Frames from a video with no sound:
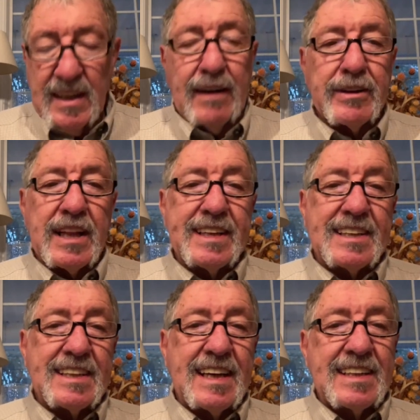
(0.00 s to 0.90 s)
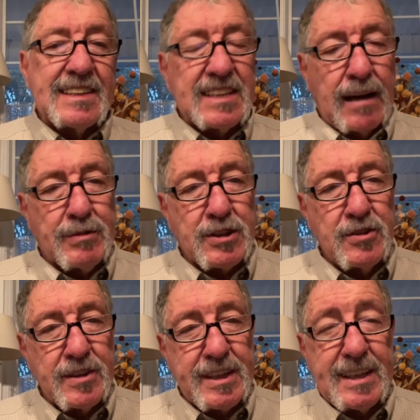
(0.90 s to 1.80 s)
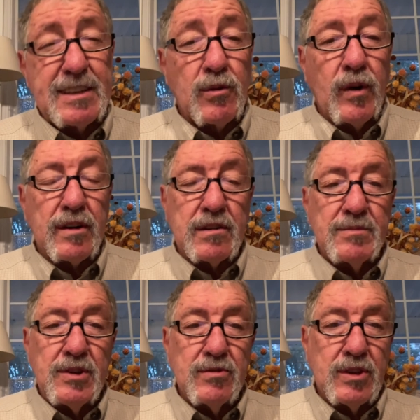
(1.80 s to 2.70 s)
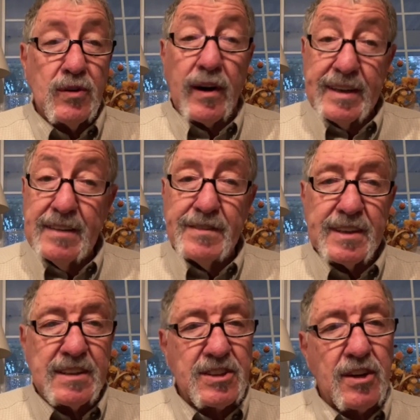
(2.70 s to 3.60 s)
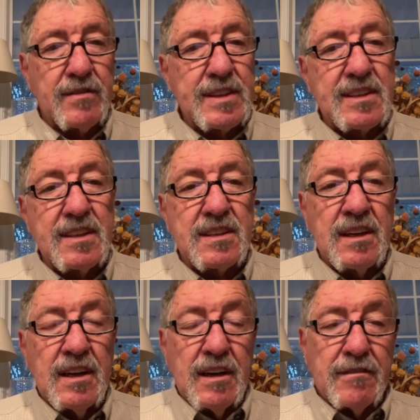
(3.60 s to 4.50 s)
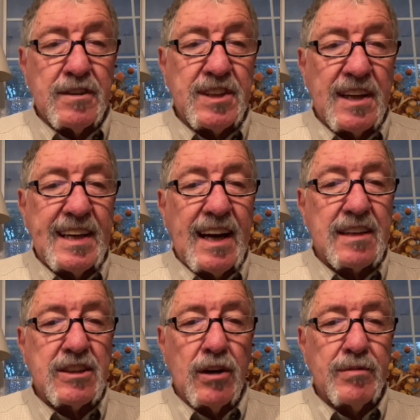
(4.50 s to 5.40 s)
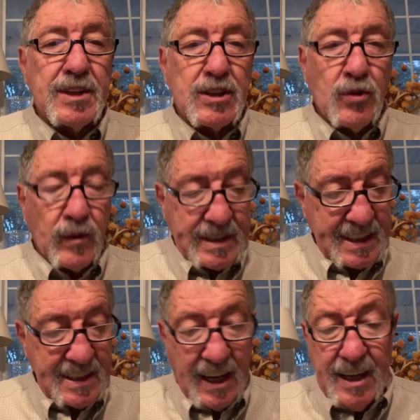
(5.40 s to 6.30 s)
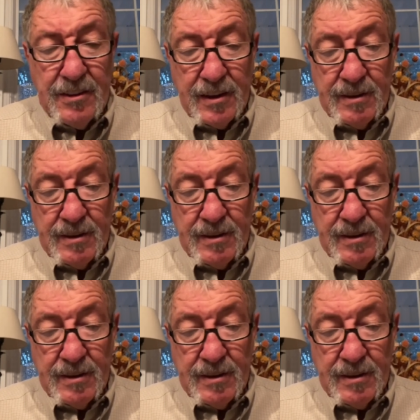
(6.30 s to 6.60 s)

I would like to take this opportunity to welcome you to our evening services for Sunday, October the 29th.